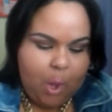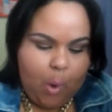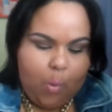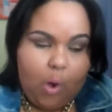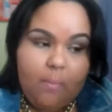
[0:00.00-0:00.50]

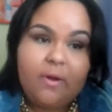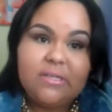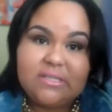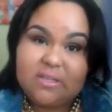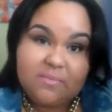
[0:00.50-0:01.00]
Walmart
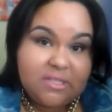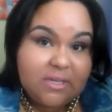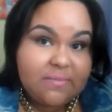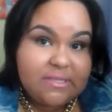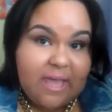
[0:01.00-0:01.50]

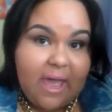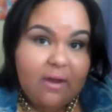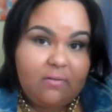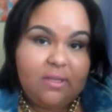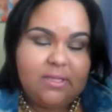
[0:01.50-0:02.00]
sometimes
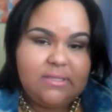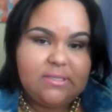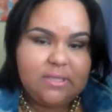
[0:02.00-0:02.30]
carries